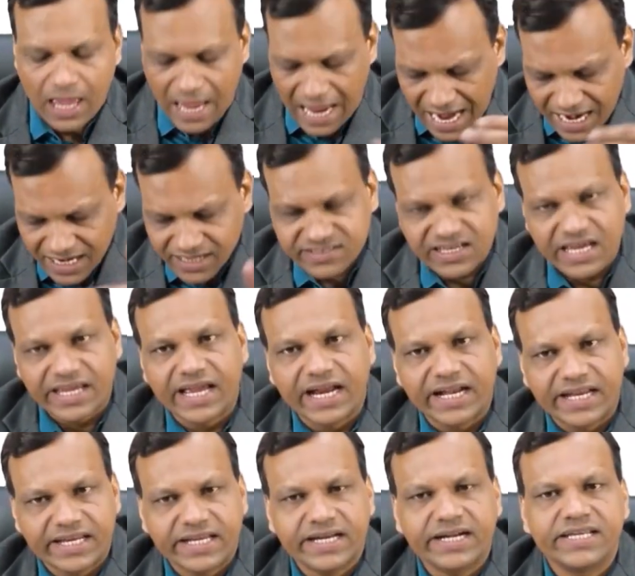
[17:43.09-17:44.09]
and
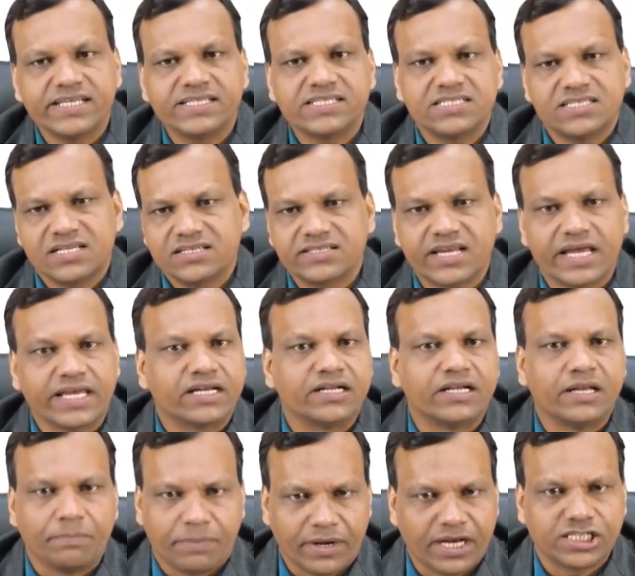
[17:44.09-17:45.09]
psychiatric diseases like
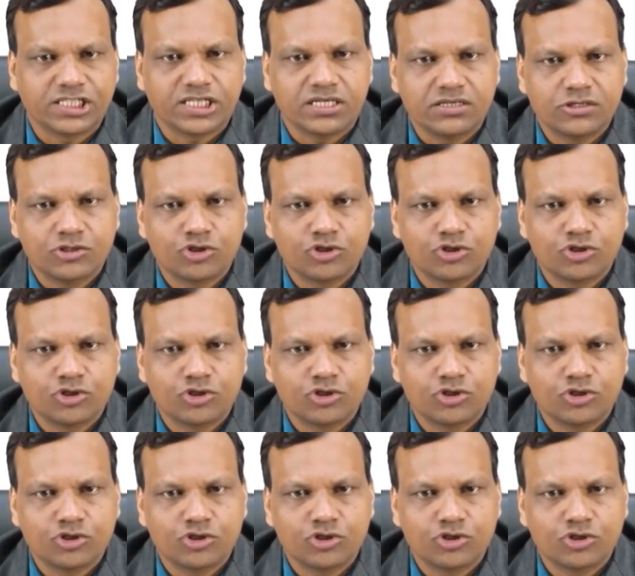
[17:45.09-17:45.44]
depression.